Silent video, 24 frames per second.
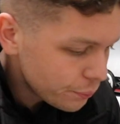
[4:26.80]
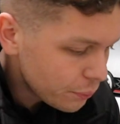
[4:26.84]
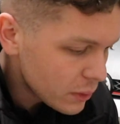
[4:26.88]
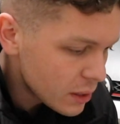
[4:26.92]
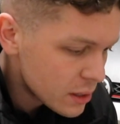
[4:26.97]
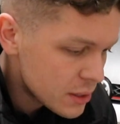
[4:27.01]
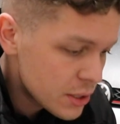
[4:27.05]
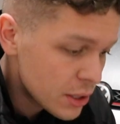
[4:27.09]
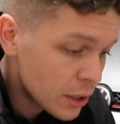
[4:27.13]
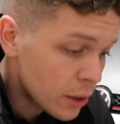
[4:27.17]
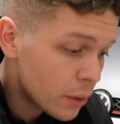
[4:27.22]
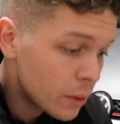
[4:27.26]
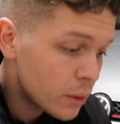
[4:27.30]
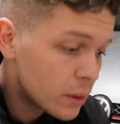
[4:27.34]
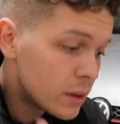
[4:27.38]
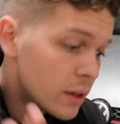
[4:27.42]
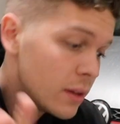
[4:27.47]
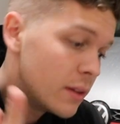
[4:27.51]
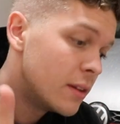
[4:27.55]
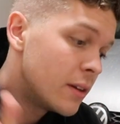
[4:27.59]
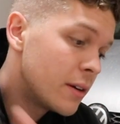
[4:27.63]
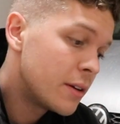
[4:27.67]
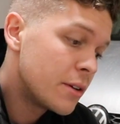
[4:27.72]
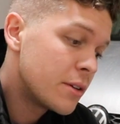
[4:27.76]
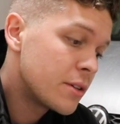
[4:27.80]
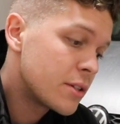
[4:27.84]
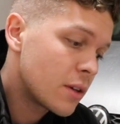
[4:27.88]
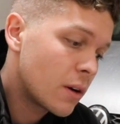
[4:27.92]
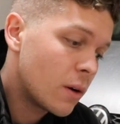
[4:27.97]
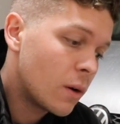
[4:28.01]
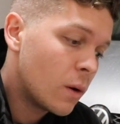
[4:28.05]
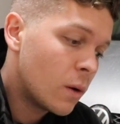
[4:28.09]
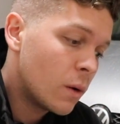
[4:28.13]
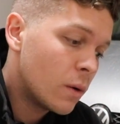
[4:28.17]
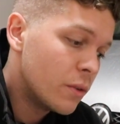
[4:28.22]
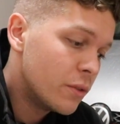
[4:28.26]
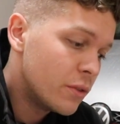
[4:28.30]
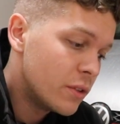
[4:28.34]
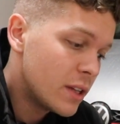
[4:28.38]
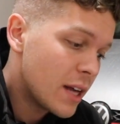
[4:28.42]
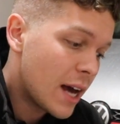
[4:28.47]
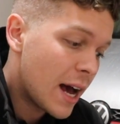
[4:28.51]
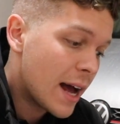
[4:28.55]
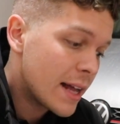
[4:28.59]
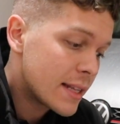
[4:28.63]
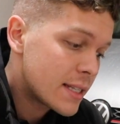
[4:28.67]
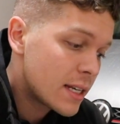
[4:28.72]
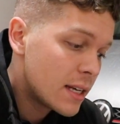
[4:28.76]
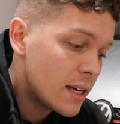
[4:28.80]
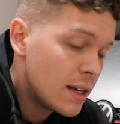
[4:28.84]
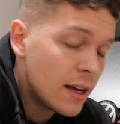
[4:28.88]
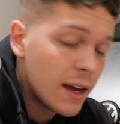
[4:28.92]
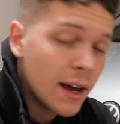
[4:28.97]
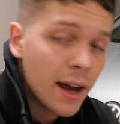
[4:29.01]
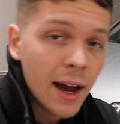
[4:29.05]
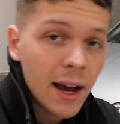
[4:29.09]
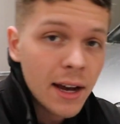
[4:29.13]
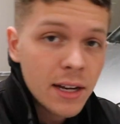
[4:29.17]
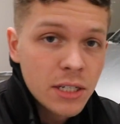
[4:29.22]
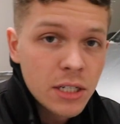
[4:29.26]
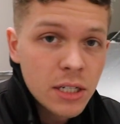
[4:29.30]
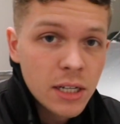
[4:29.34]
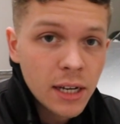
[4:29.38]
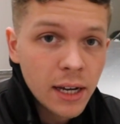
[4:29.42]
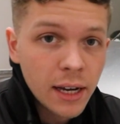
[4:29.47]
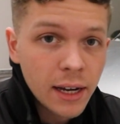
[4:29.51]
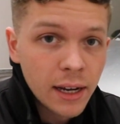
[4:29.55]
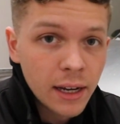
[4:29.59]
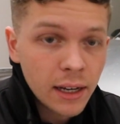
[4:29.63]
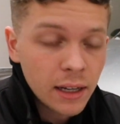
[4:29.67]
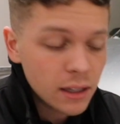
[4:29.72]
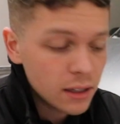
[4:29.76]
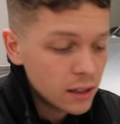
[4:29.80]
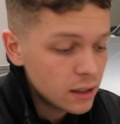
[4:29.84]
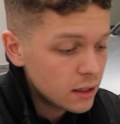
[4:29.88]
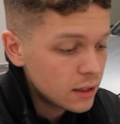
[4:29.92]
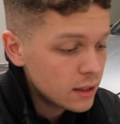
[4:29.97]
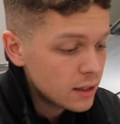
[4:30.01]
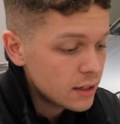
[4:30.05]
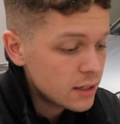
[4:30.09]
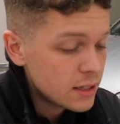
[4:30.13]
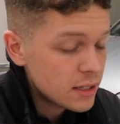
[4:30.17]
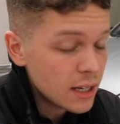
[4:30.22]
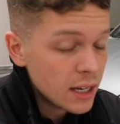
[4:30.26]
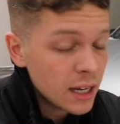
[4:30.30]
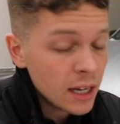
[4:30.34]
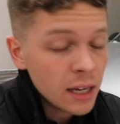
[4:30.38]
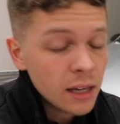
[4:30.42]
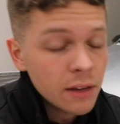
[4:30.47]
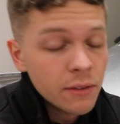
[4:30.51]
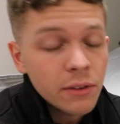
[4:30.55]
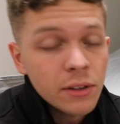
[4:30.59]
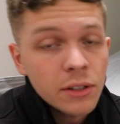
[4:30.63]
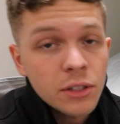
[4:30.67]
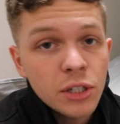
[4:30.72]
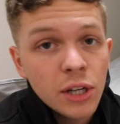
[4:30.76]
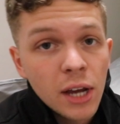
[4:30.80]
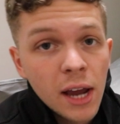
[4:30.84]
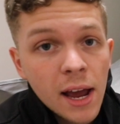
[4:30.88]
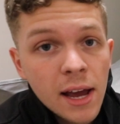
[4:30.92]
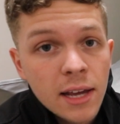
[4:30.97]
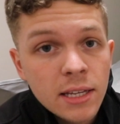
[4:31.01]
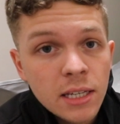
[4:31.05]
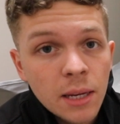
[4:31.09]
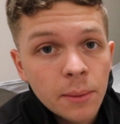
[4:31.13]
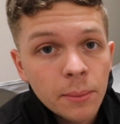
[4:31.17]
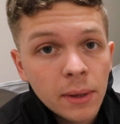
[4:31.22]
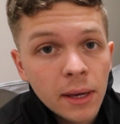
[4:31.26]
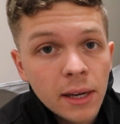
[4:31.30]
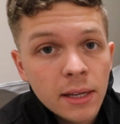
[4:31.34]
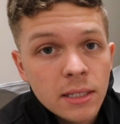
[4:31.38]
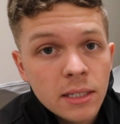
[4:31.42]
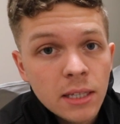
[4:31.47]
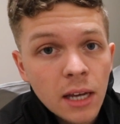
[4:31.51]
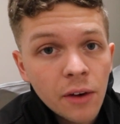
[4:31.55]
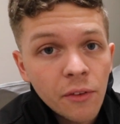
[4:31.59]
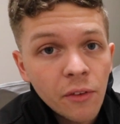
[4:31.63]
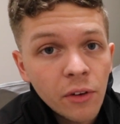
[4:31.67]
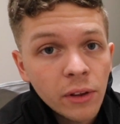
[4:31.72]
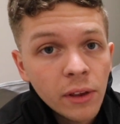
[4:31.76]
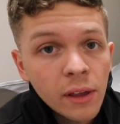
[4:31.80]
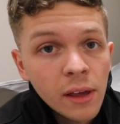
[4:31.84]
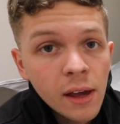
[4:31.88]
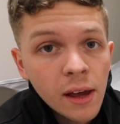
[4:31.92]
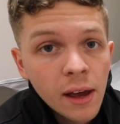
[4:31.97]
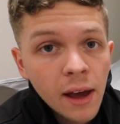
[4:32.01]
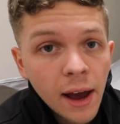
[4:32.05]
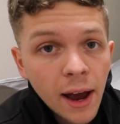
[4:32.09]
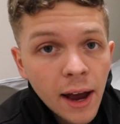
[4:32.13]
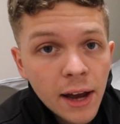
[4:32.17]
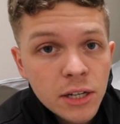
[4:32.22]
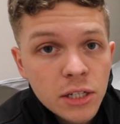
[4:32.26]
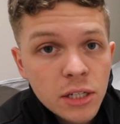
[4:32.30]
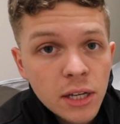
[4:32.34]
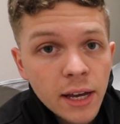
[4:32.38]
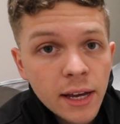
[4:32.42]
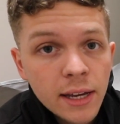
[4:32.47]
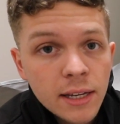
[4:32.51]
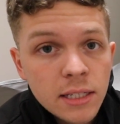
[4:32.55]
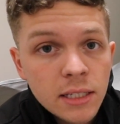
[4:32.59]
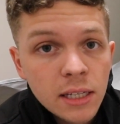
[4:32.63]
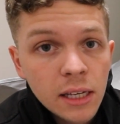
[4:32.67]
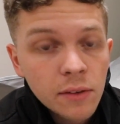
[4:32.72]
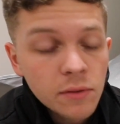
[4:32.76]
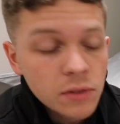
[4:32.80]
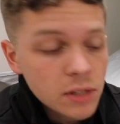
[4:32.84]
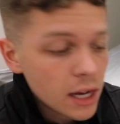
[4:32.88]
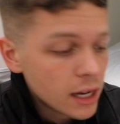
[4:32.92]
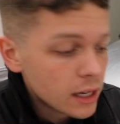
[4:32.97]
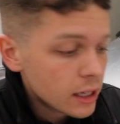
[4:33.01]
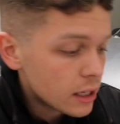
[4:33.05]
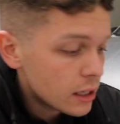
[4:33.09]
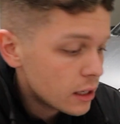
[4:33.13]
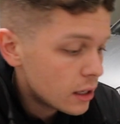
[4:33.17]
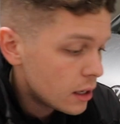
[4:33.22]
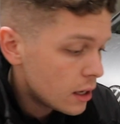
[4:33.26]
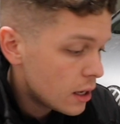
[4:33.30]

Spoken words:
So there's all of that. Hashtag save JSMK7, hashtag save Teddy.